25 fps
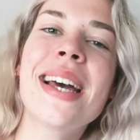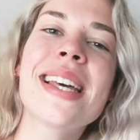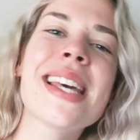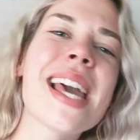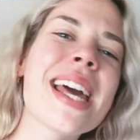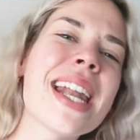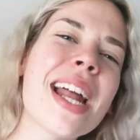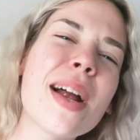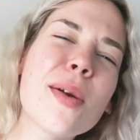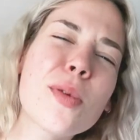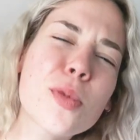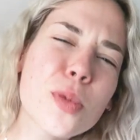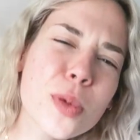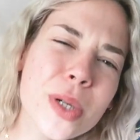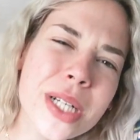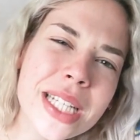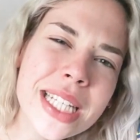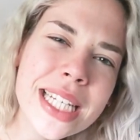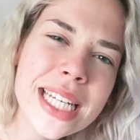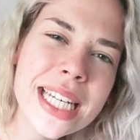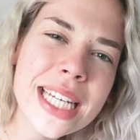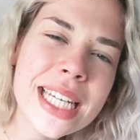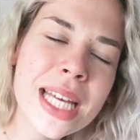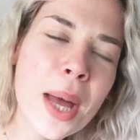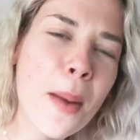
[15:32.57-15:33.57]
can I
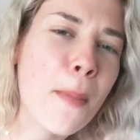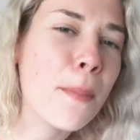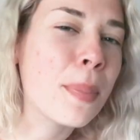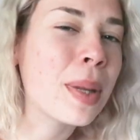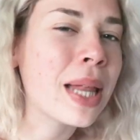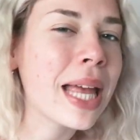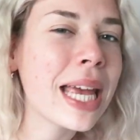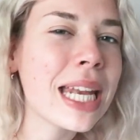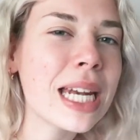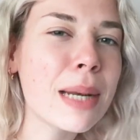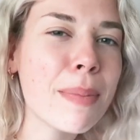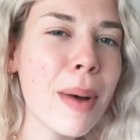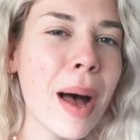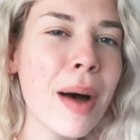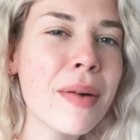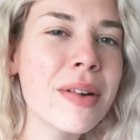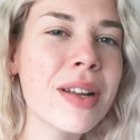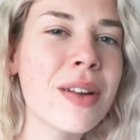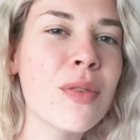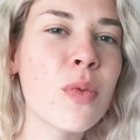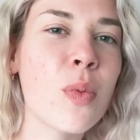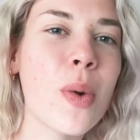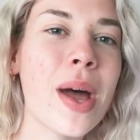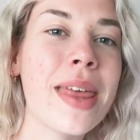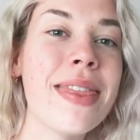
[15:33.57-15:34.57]
really complain about
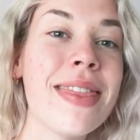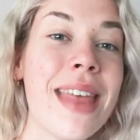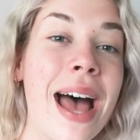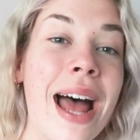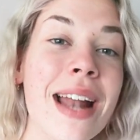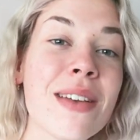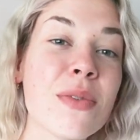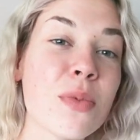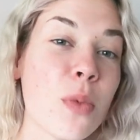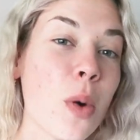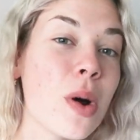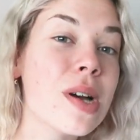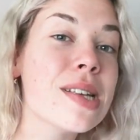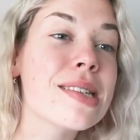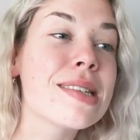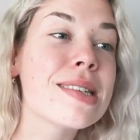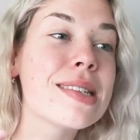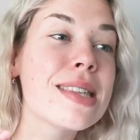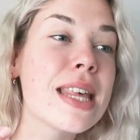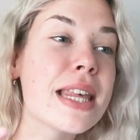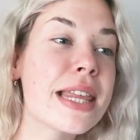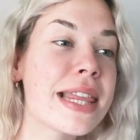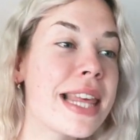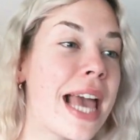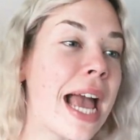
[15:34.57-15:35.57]
it when that was
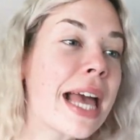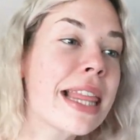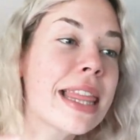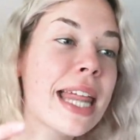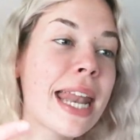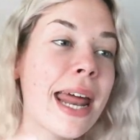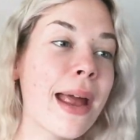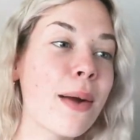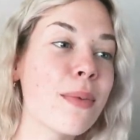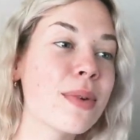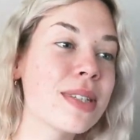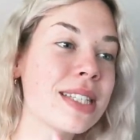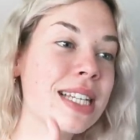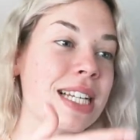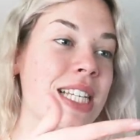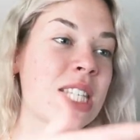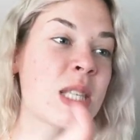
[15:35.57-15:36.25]
the thing that I was